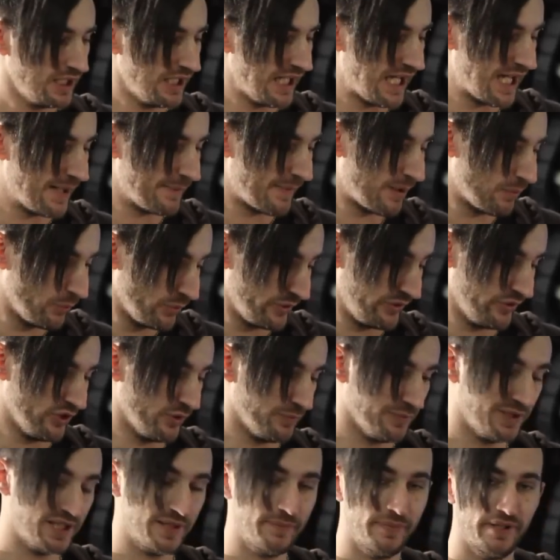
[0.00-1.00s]
I wouldn't
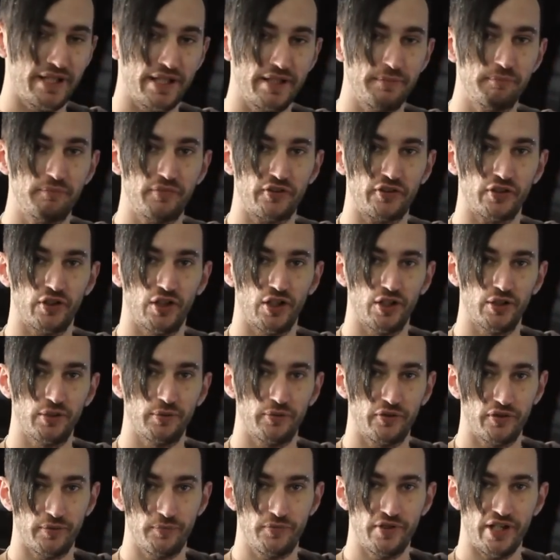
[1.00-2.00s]
normally be so
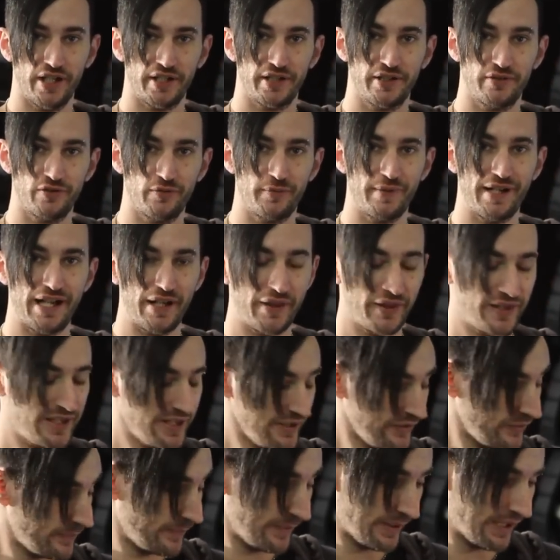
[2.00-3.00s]
subjective about
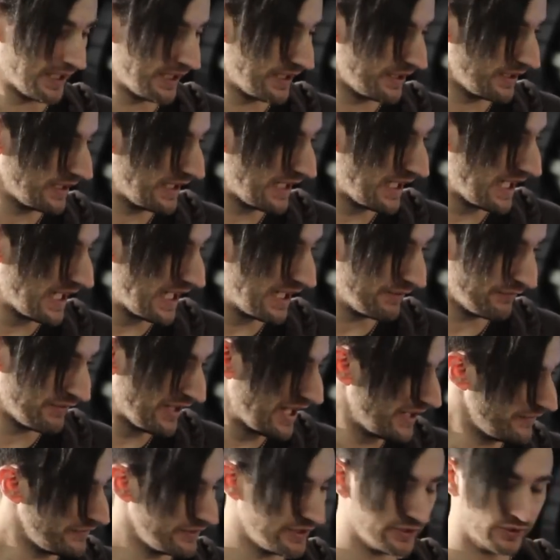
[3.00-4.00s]
things, but after
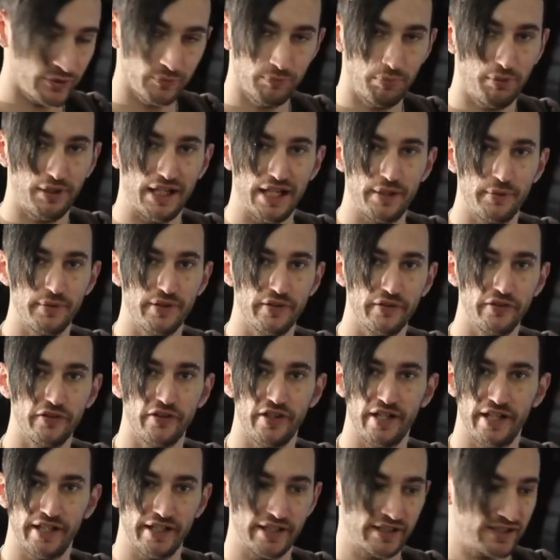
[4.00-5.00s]
having a good play with this
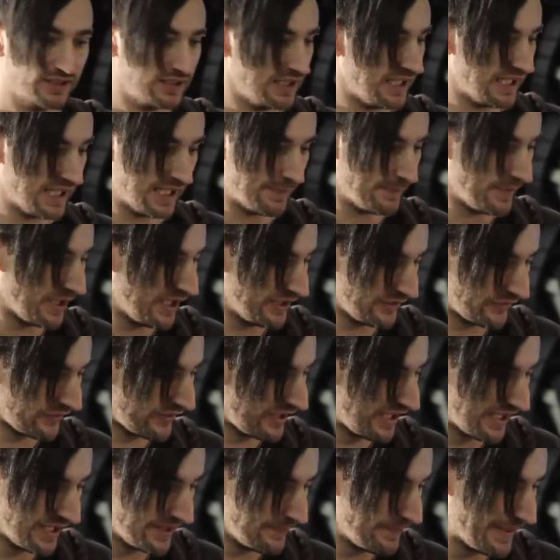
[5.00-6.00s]
thing, I just can't